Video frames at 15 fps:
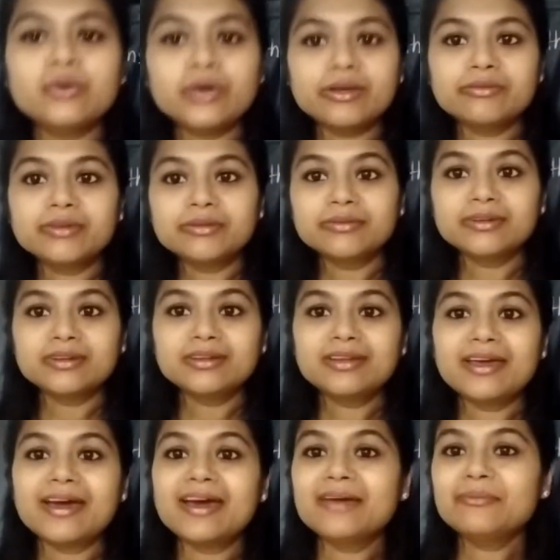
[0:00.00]
Everyone,
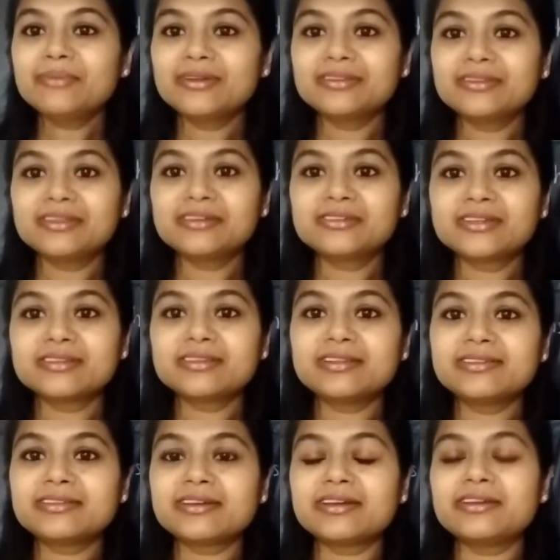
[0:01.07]
I am Pratiksha
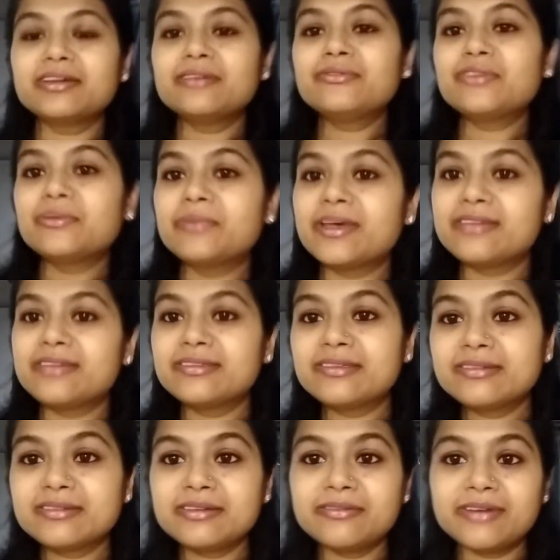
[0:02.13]
Talsania from
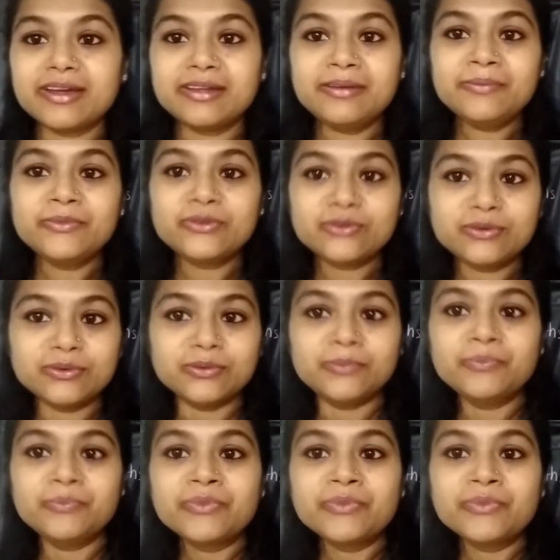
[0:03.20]
S.S.Divine School.